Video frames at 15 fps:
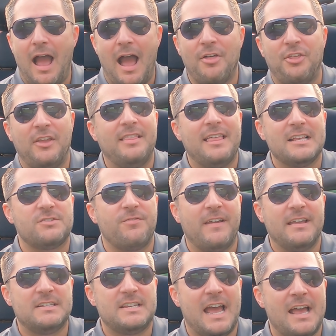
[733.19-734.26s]
I think that's
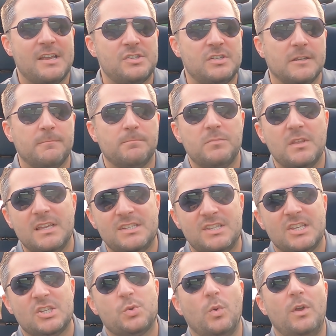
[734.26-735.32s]
fantastic.
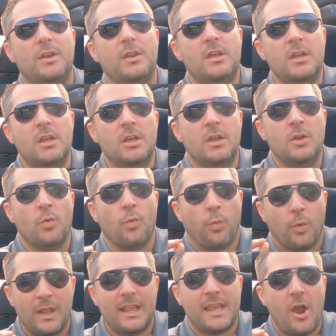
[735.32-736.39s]
Is this one
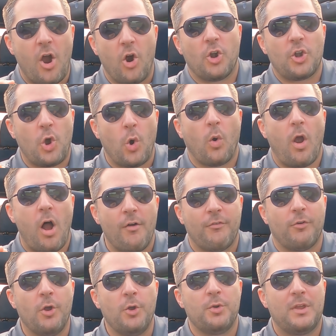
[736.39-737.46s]
really hardcore
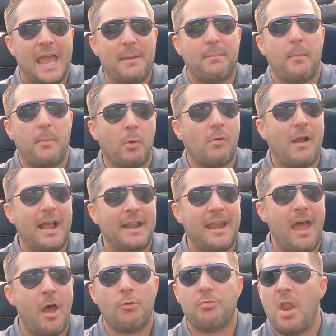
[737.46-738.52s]
off-road capable right
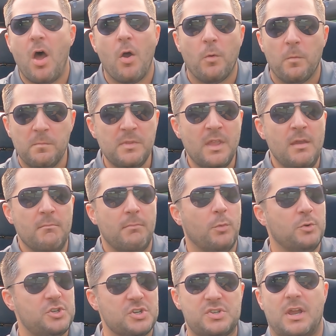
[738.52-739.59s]
now? No. But
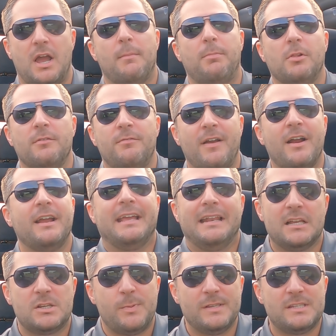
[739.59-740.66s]
with just a couple of very
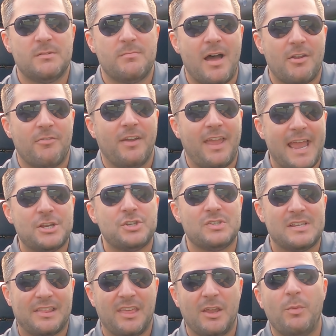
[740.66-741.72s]
inexpensive
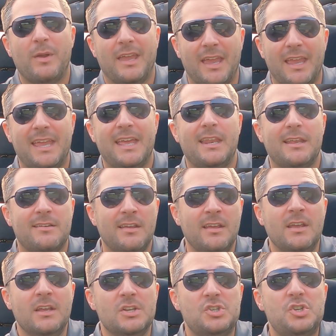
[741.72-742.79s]
modifications, I think we can get it
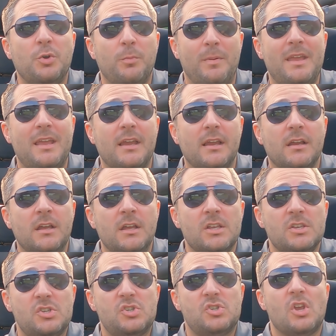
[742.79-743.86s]
to being
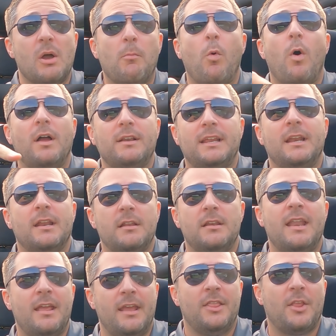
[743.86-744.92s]
somewhat in
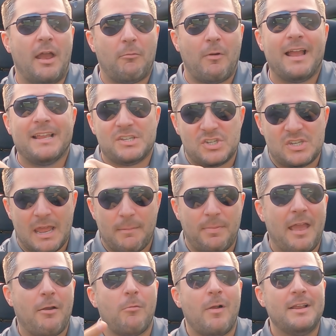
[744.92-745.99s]
that right step,
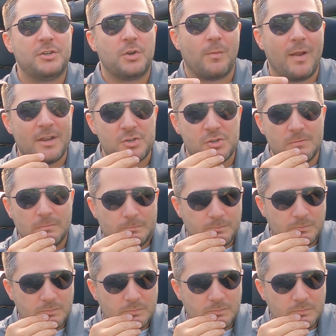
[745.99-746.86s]
that right direction.